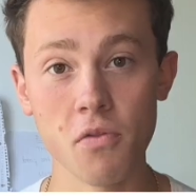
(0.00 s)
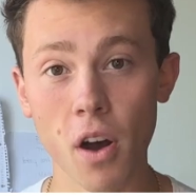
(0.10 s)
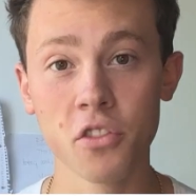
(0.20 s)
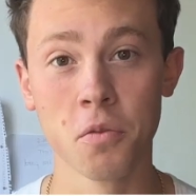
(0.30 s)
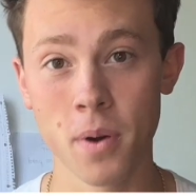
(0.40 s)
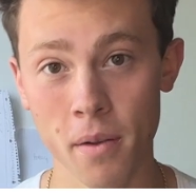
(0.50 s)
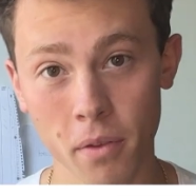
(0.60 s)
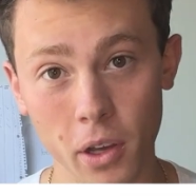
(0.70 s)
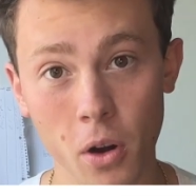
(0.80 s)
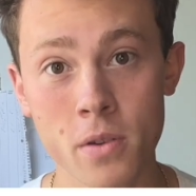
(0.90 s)
And you've also
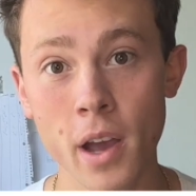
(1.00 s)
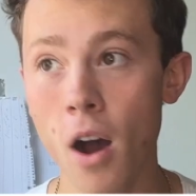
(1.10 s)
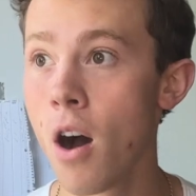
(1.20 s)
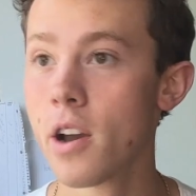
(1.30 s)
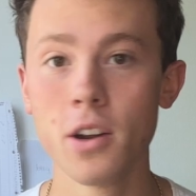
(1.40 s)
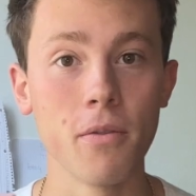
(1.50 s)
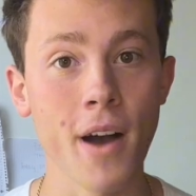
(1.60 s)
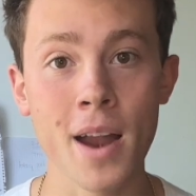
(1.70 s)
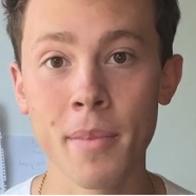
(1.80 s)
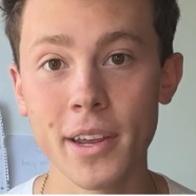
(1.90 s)
probably heard that, oh,
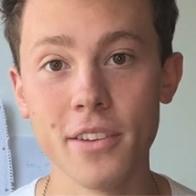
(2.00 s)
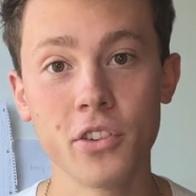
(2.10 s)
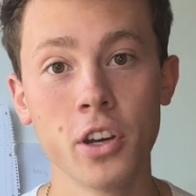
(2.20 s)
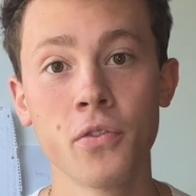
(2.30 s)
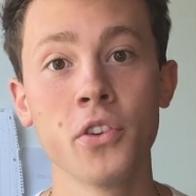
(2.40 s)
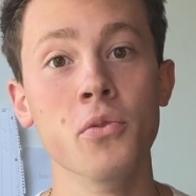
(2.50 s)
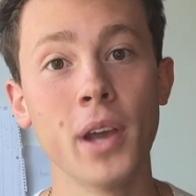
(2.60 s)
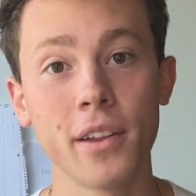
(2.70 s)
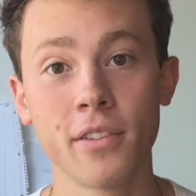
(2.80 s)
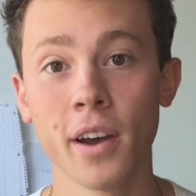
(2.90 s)
vitamin D is good for you,
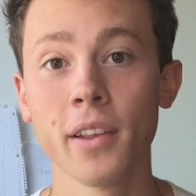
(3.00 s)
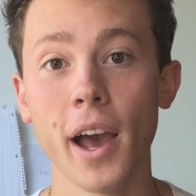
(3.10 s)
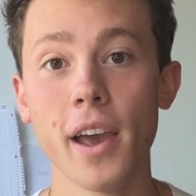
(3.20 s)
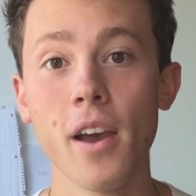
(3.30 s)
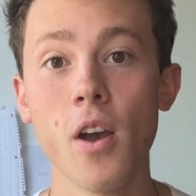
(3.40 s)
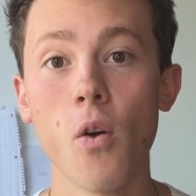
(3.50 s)
get sunlight.